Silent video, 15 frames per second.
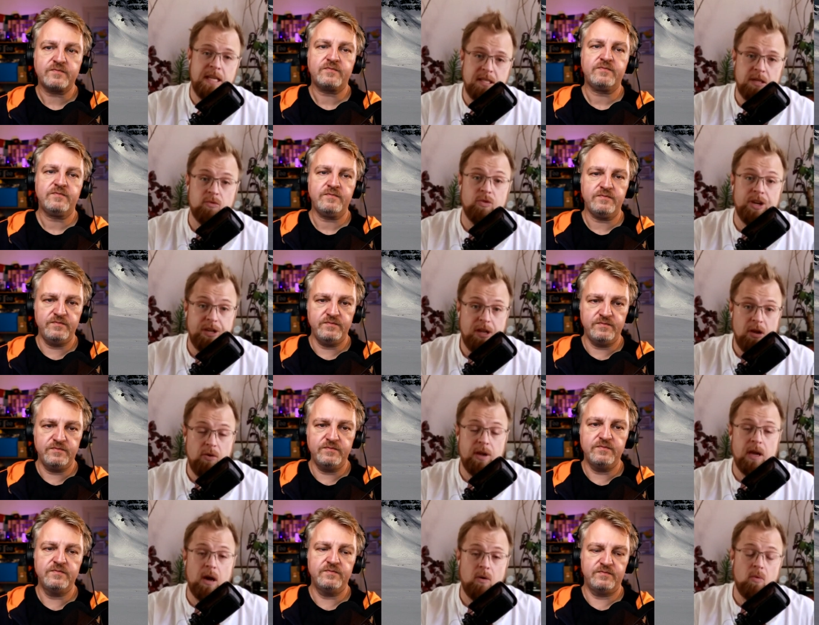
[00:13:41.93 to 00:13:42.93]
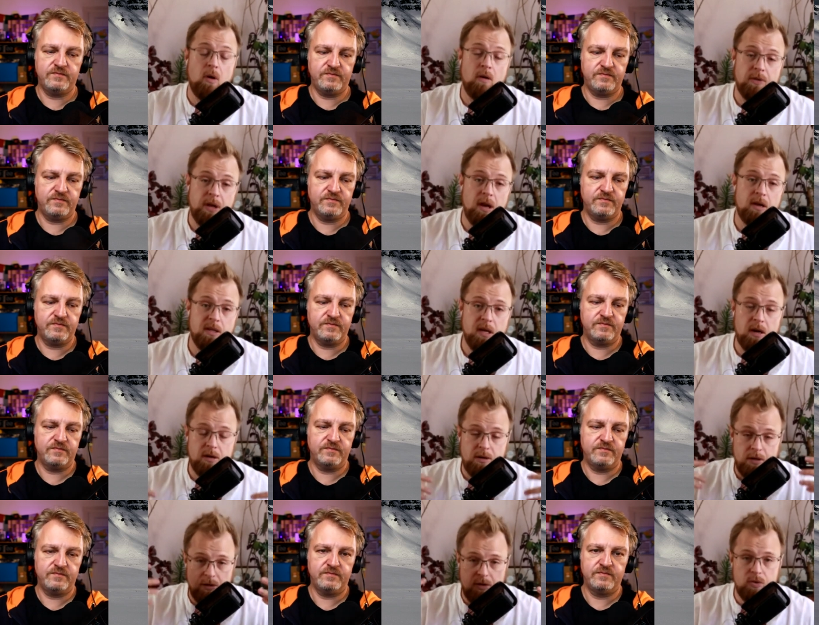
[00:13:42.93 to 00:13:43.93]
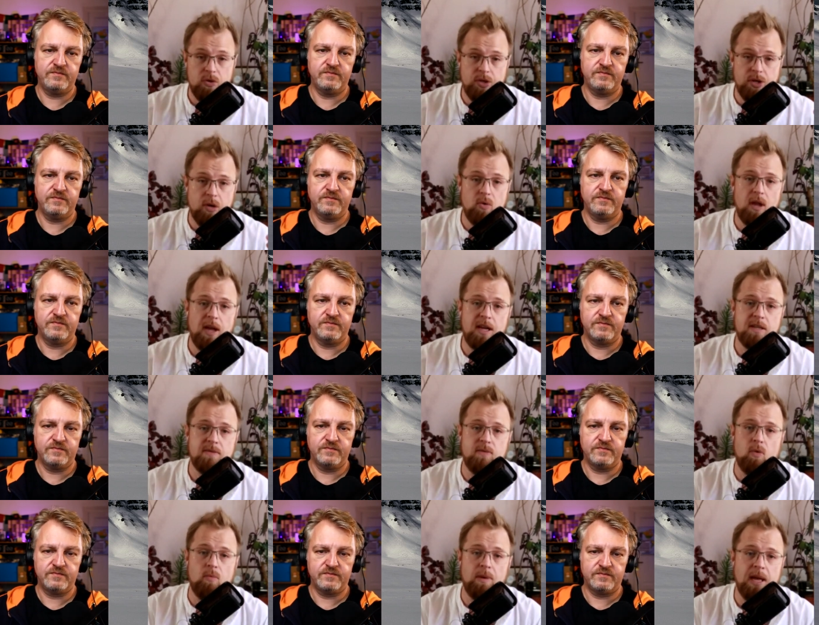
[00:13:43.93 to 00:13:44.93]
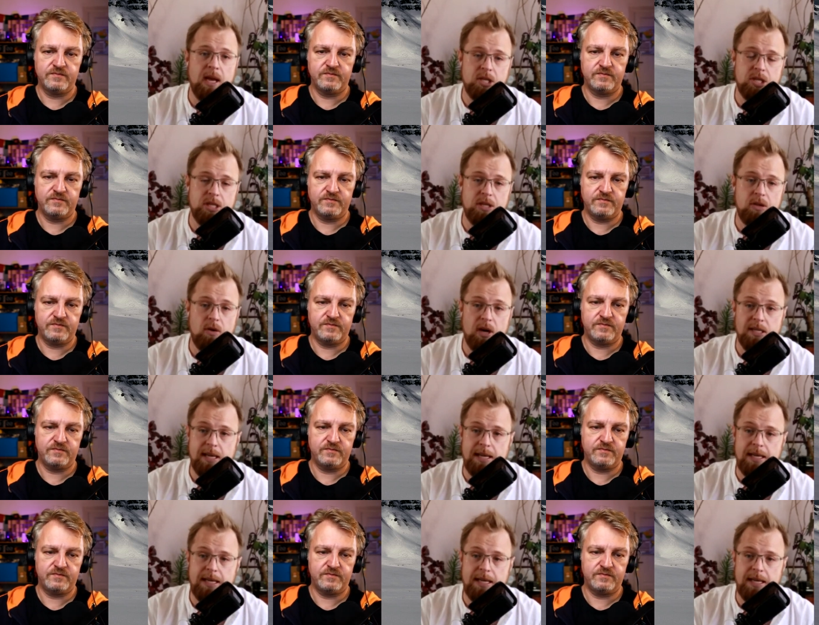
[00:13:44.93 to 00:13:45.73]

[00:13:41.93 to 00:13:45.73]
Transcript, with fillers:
Speaker 1: is it renewing, how often are, are, new snow layers forming actually new ice